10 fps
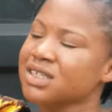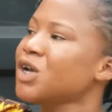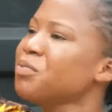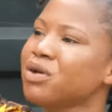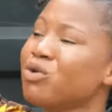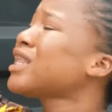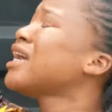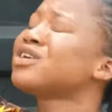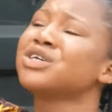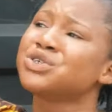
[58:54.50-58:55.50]
Tell me, what are
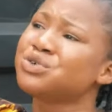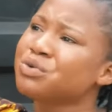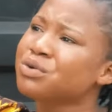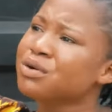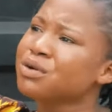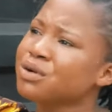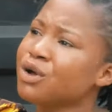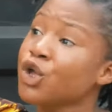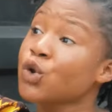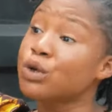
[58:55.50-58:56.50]
you trying to do?
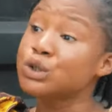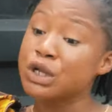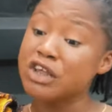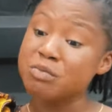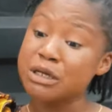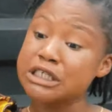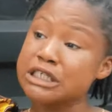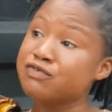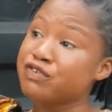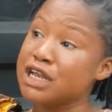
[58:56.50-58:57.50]
You want to leave me in
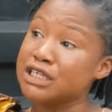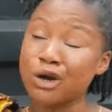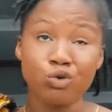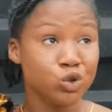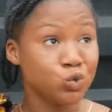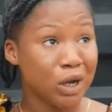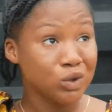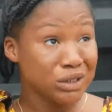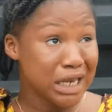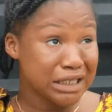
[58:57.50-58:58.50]
this village and go to
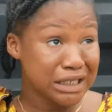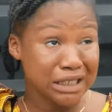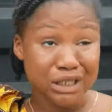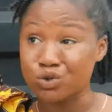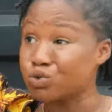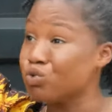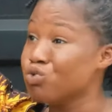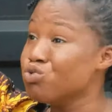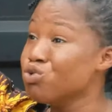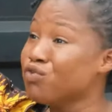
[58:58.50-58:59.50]
one useless city to
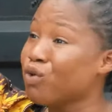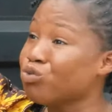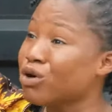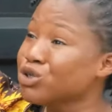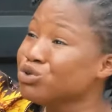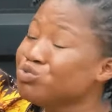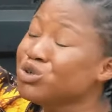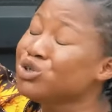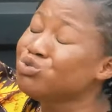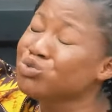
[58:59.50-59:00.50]
look for one
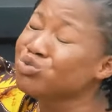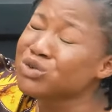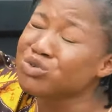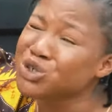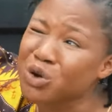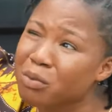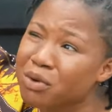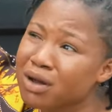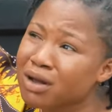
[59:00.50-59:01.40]
useless which job?